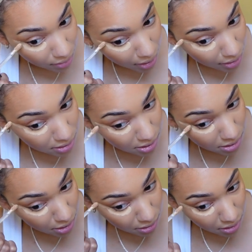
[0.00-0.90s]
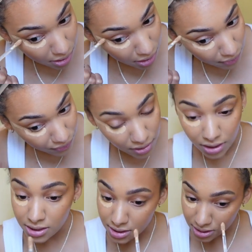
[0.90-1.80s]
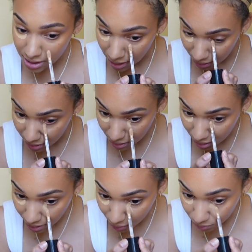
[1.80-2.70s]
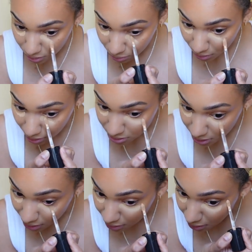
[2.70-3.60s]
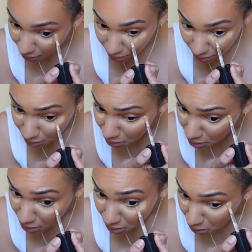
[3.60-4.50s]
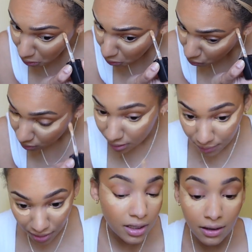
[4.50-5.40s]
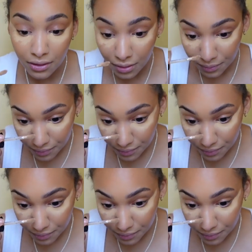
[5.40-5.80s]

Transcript: let it sit there for a second. I really want it to get like creamy. I don't know.